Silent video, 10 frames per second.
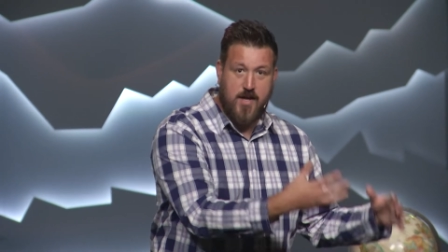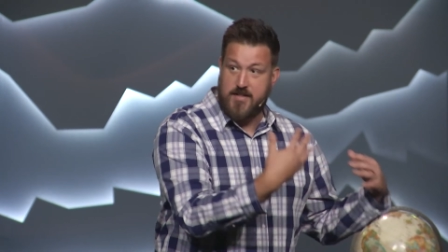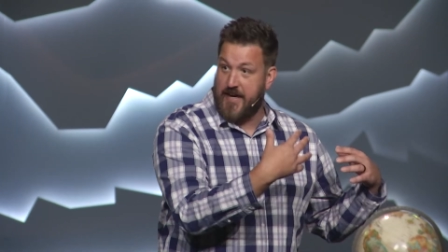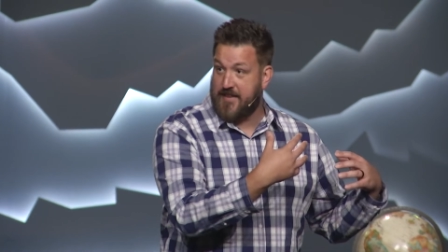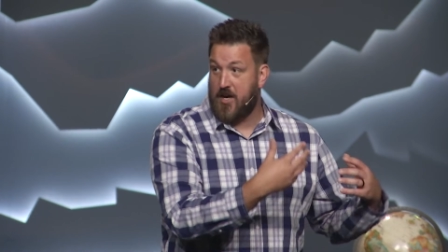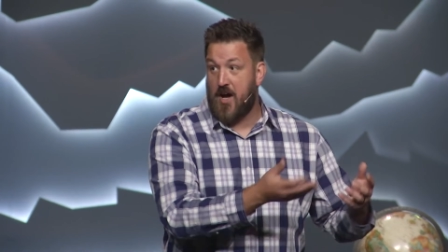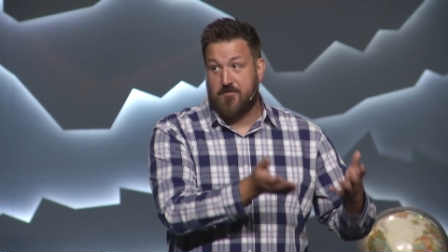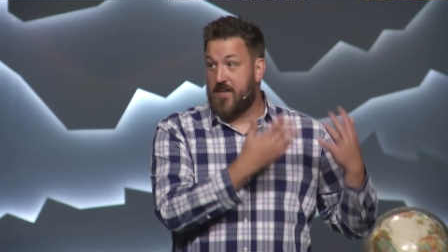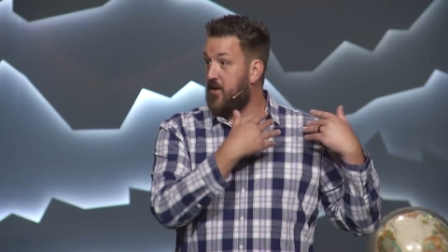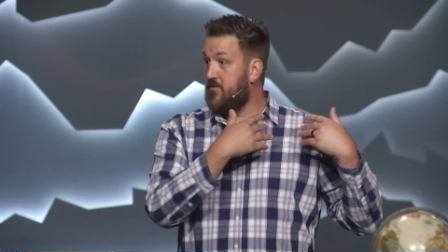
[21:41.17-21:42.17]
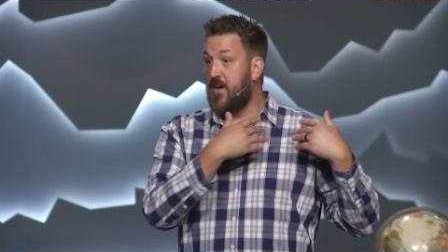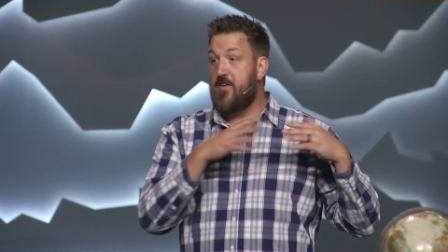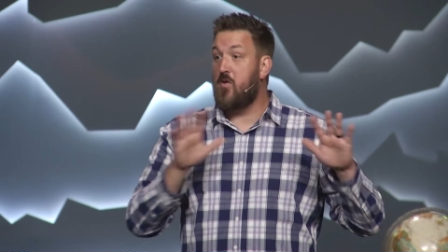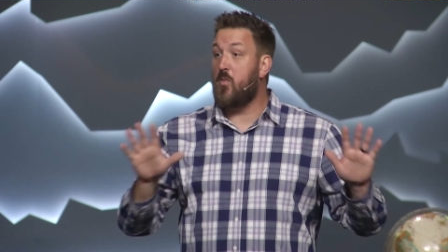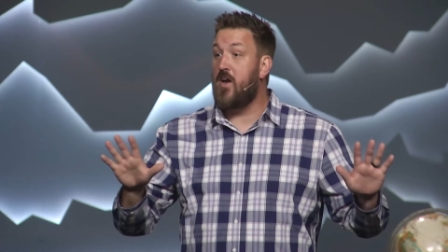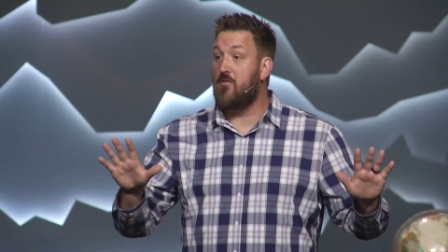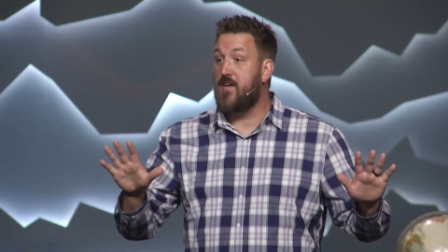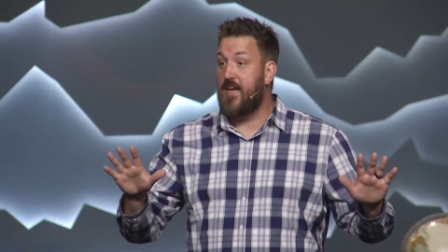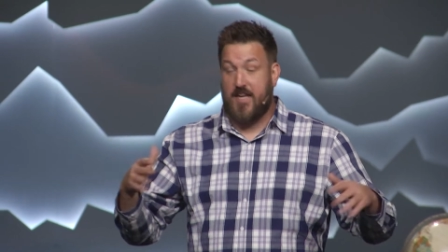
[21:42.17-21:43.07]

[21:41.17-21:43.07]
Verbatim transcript: Take that off, get rid of it. We don't need it.